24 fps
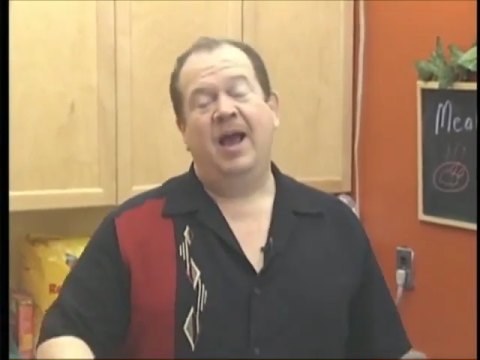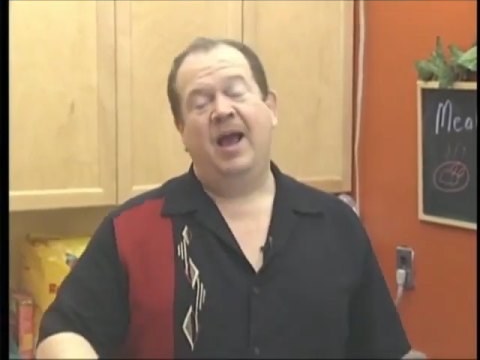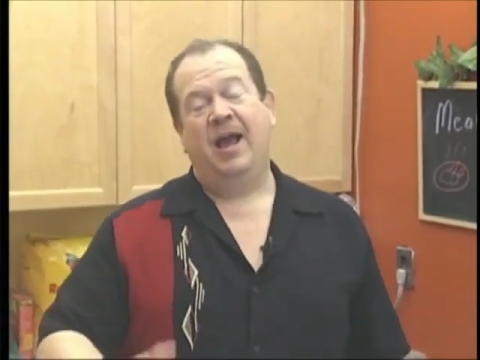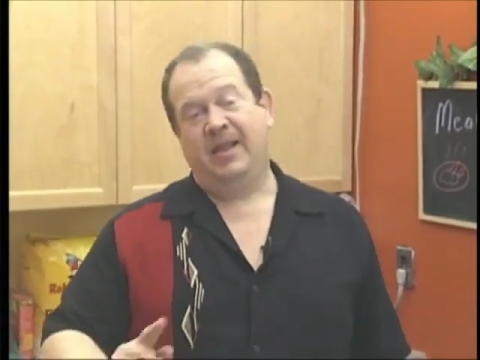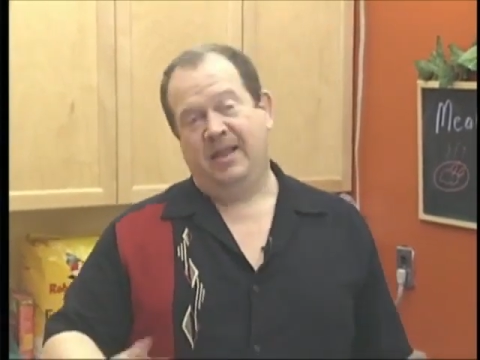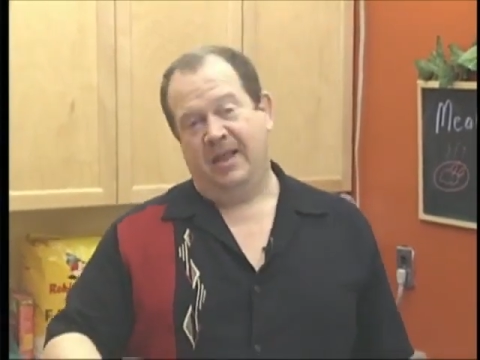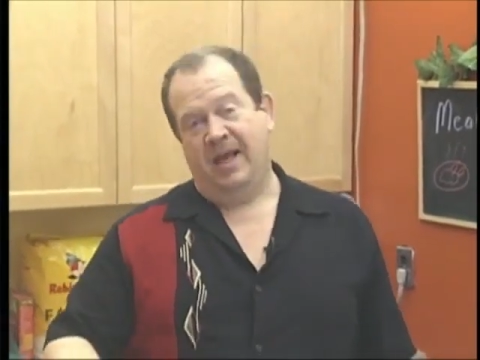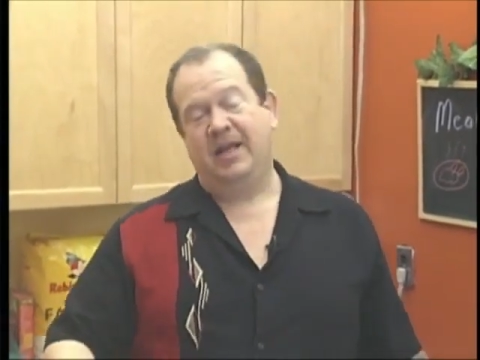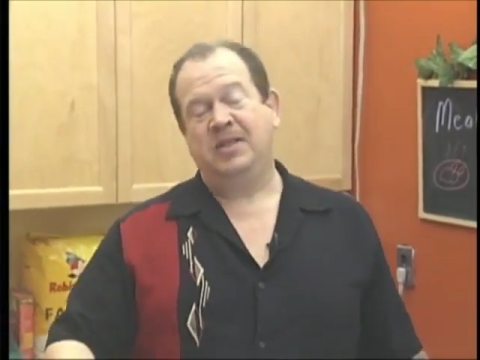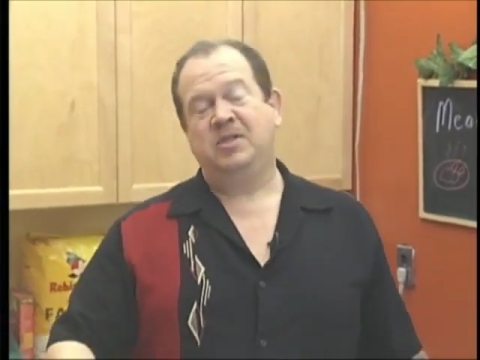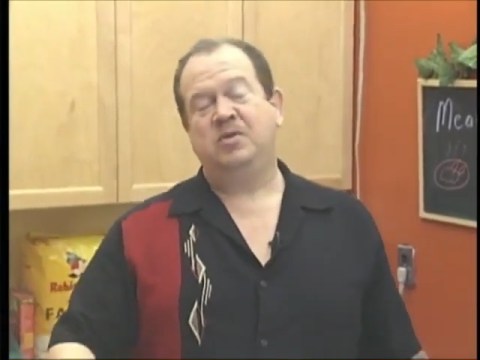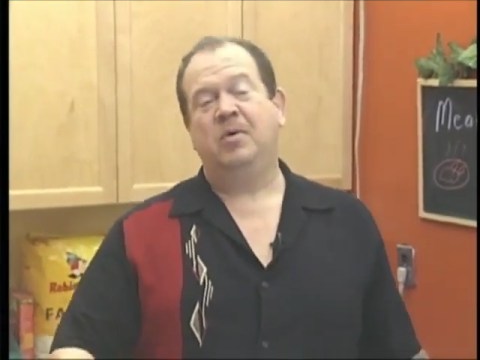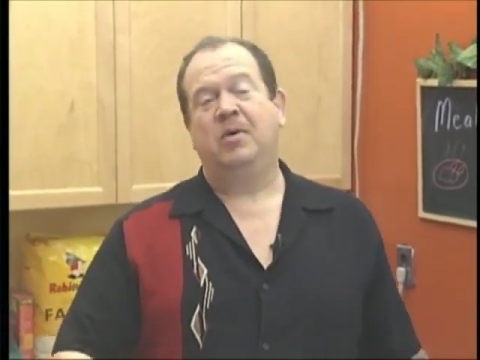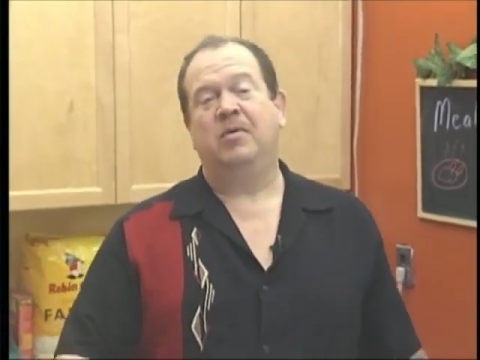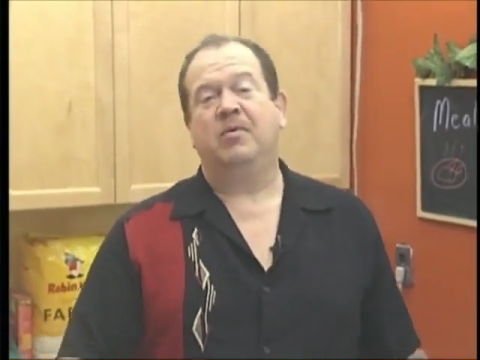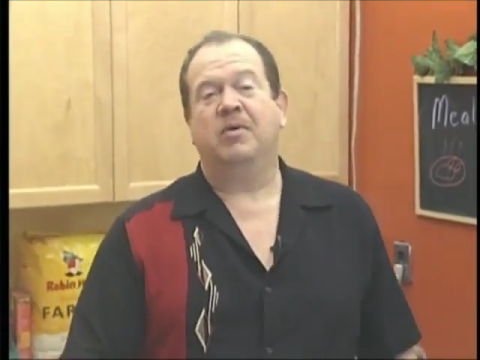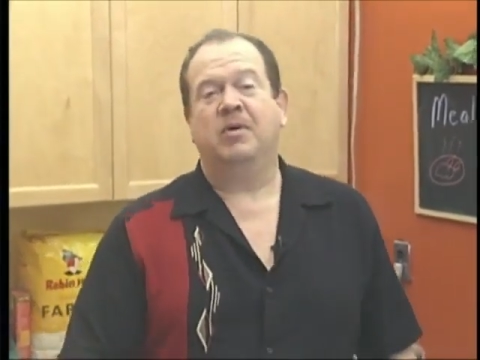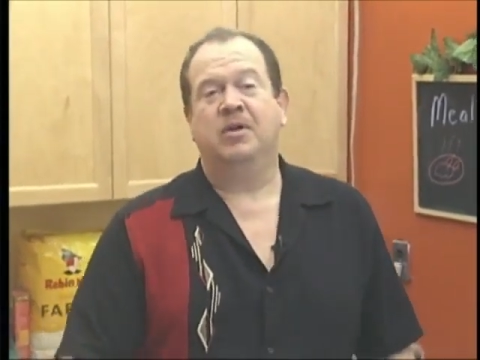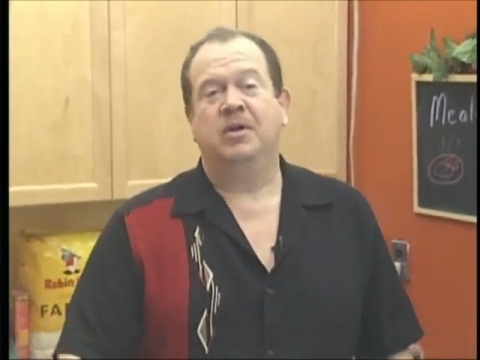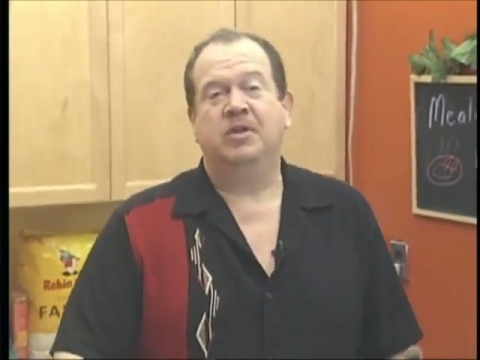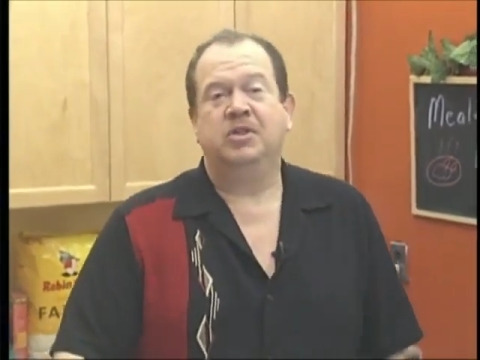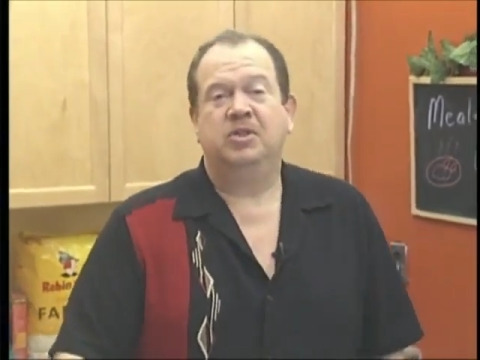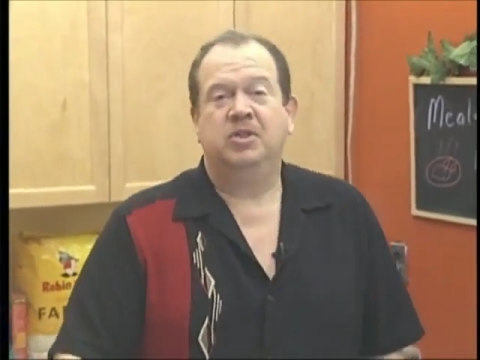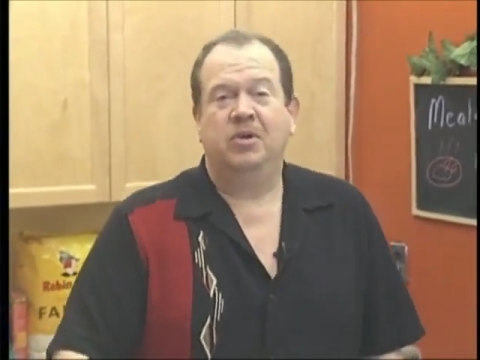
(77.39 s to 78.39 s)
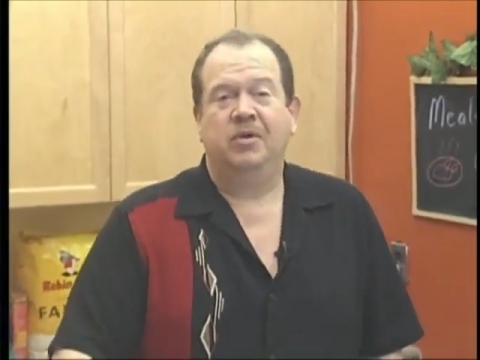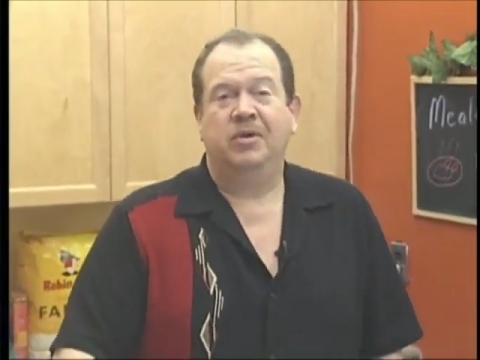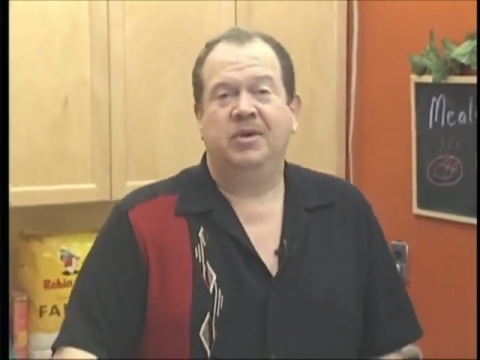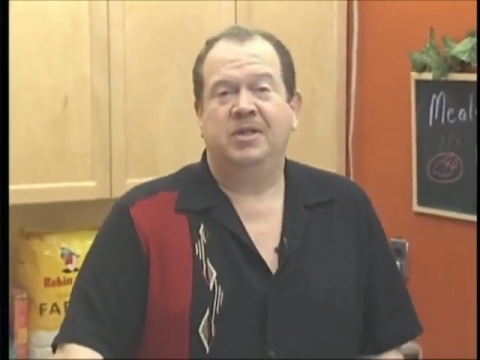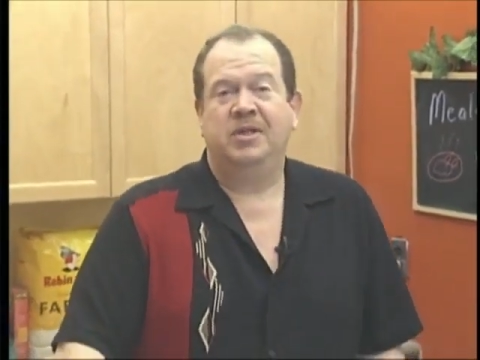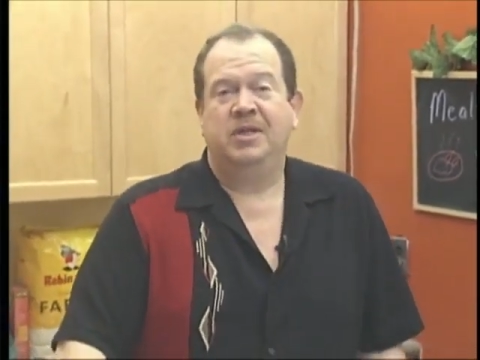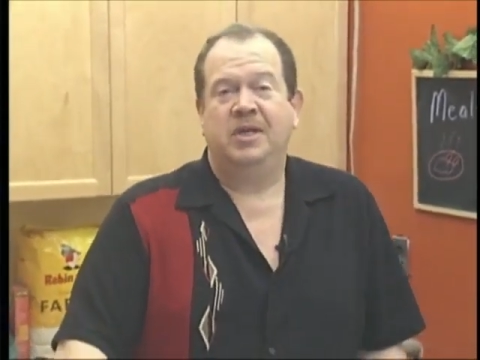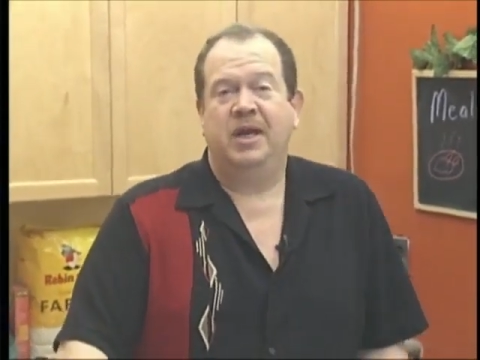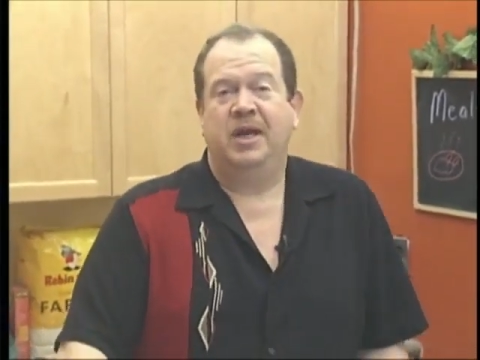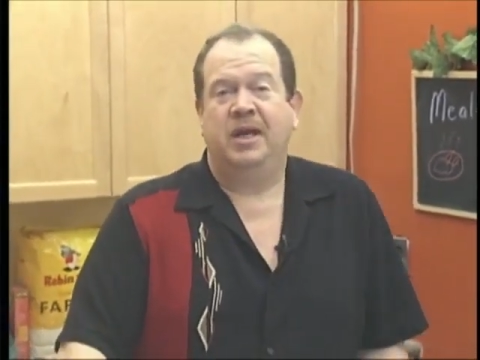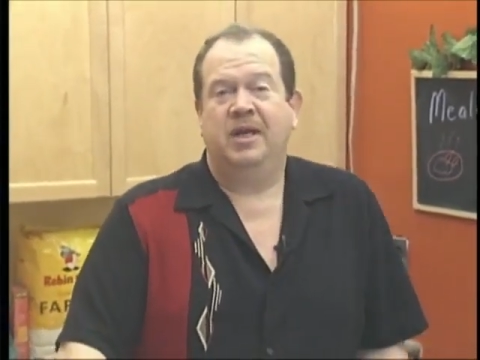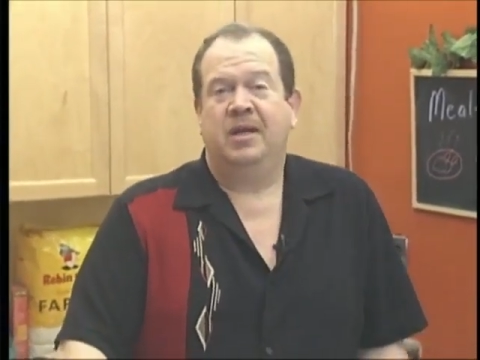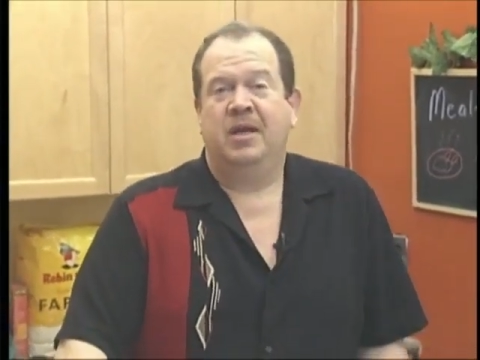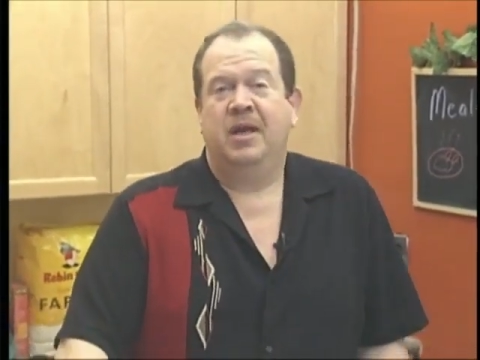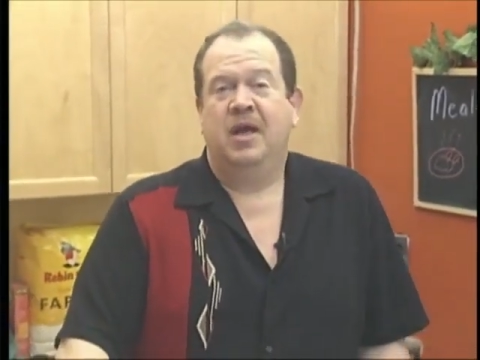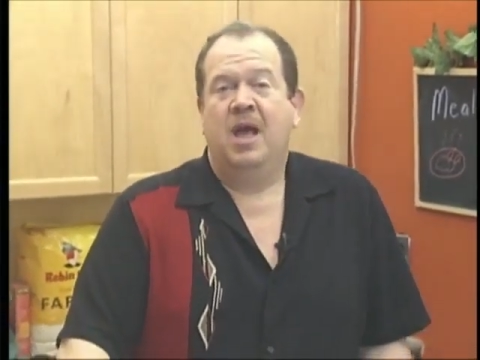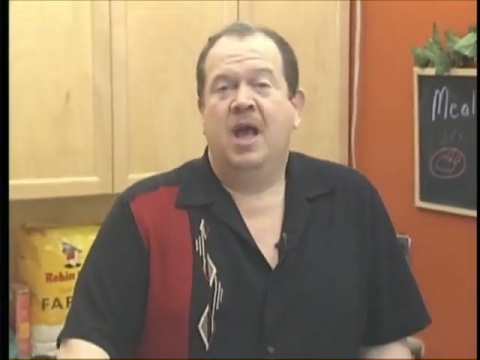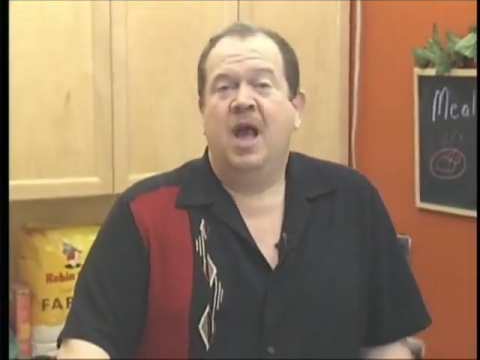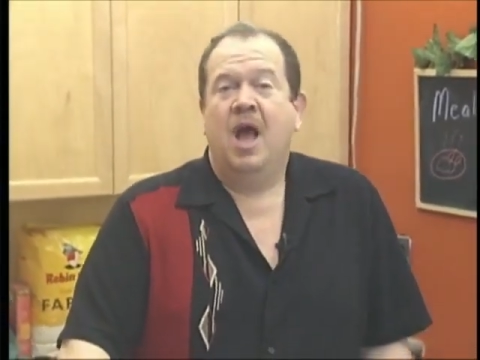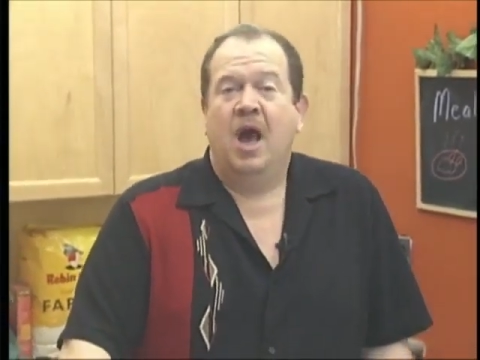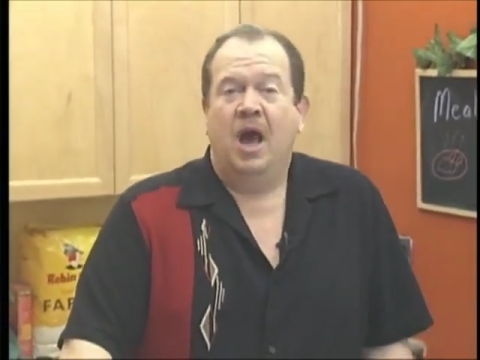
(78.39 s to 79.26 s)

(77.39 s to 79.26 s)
And that's what we're going to show you tonight.